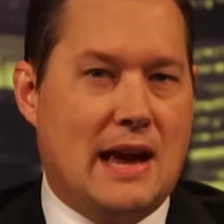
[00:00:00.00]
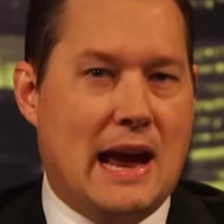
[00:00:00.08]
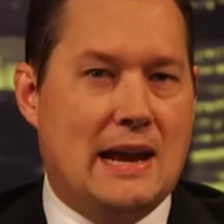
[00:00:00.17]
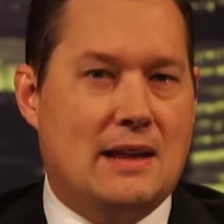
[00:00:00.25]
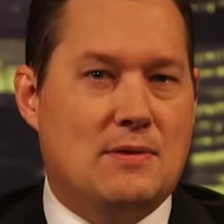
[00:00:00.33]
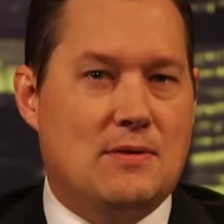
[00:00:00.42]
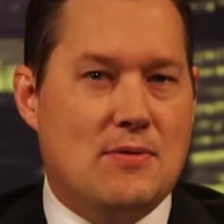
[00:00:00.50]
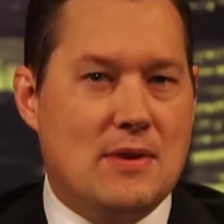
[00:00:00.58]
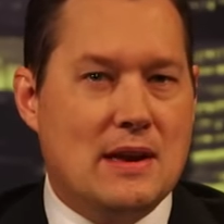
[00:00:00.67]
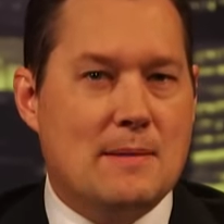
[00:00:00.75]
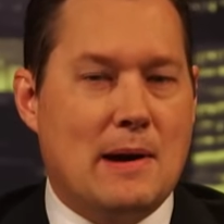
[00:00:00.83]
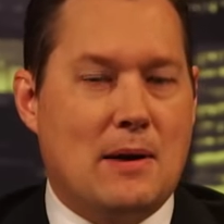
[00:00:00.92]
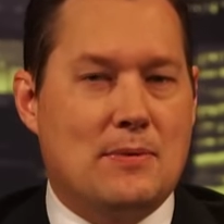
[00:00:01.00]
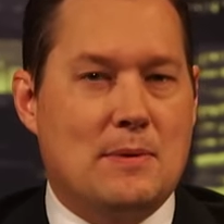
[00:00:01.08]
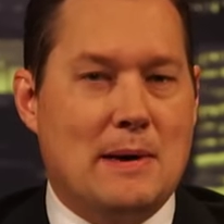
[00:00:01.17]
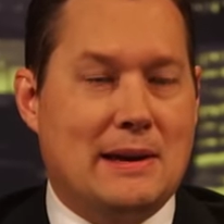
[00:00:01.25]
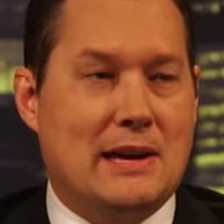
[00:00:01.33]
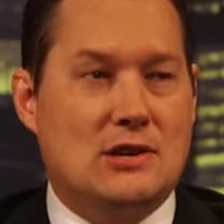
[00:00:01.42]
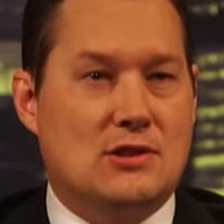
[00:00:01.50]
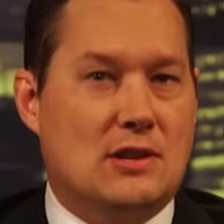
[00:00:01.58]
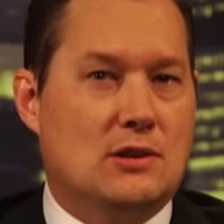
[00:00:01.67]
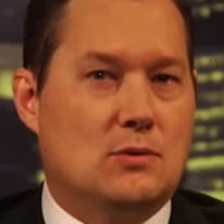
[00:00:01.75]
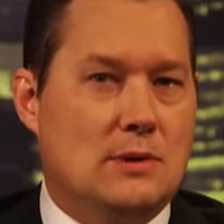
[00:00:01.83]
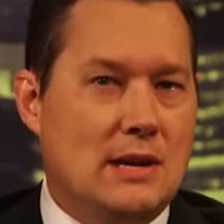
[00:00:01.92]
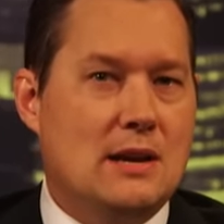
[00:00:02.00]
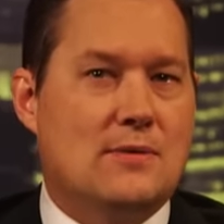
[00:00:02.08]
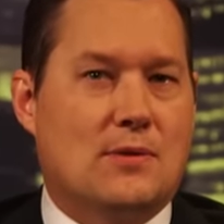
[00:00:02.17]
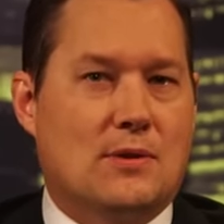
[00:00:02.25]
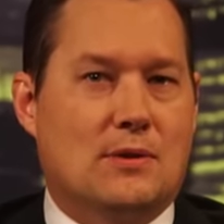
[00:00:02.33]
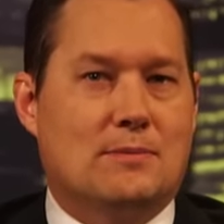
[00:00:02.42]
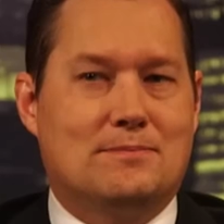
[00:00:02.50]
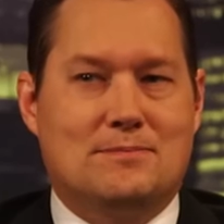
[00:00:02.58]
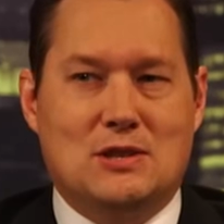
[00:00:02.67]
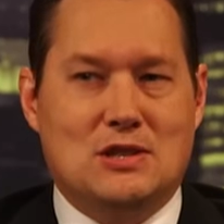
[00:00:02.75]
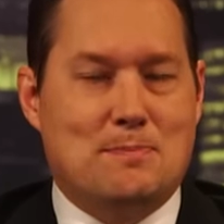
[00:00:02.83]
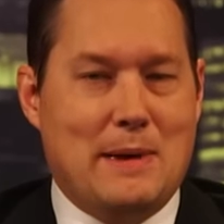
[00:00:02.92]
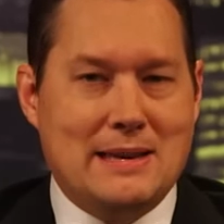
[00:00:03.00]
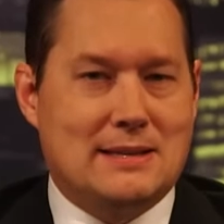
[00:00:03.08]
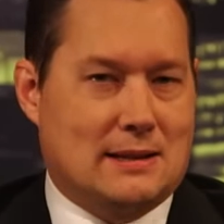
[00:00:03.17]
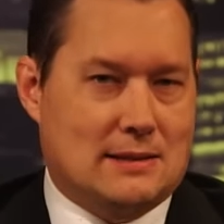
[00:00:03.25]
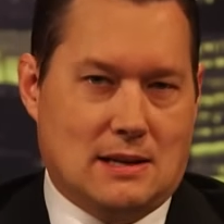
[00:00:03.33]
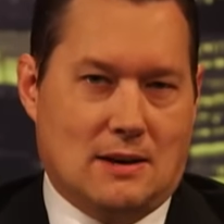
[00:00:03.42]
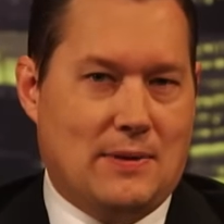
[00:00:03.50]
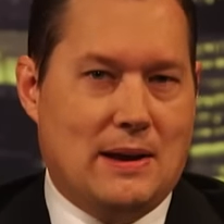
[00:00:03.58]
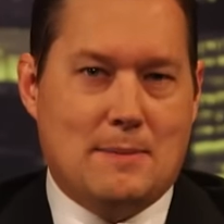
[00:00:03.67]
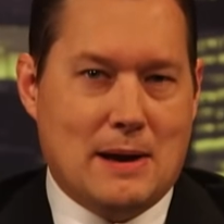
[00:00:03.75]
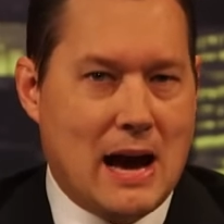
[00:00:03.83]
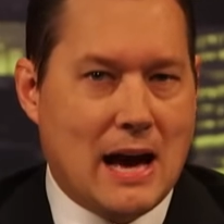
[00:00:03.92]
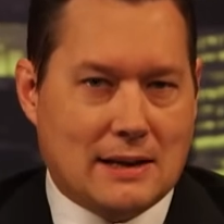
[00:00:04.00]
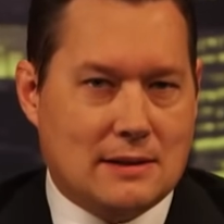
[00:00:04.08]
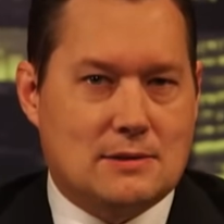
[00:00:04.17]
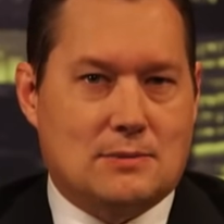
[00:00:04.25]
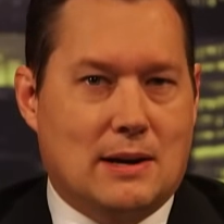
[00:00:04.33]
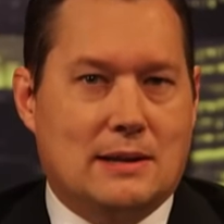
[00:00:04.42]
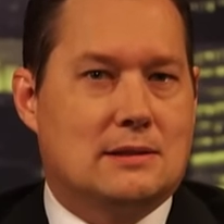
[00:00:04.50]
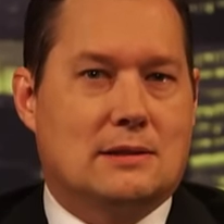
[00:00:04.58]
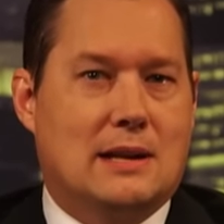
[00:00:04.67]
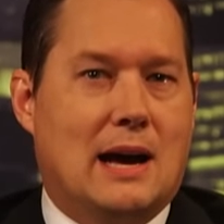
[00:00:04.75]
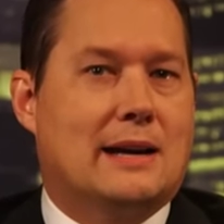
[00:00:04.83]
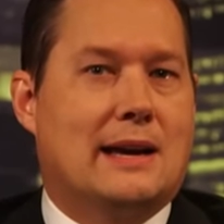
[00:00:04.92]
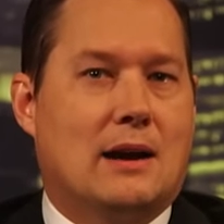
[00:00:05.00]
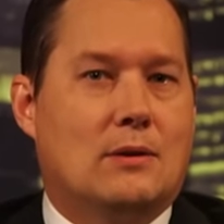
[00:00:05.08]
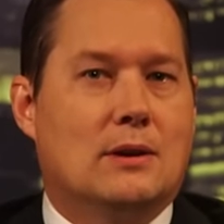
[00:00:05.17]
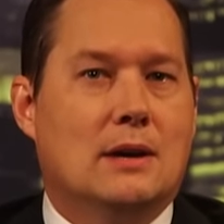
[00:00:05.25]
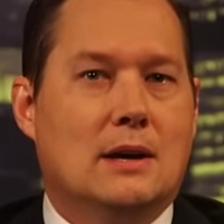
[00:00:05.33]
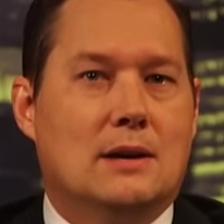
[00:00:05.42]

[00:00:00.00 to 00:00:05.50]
And if you think about the medication that you need for just basic stuff, antibiotics, right, to knock out